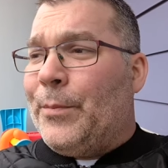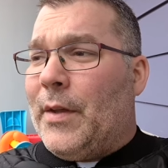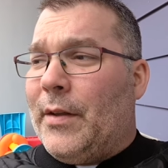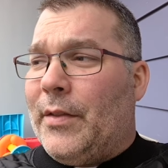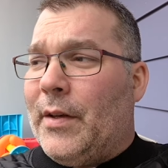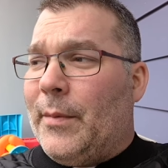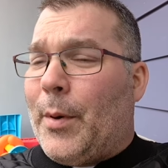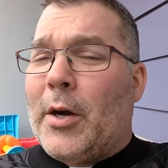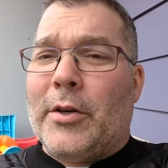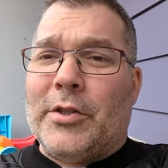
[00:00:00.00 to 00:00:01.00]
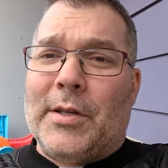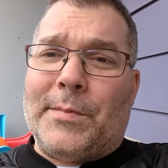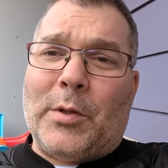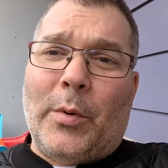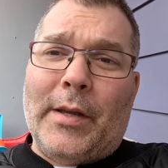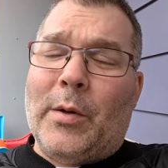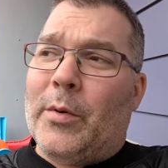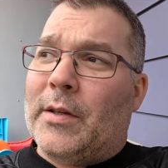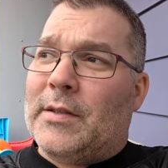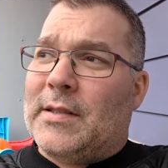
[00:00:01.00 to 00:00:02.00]
the the partnerships,
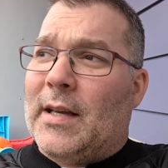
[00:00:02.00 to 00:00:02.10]
Toyotas,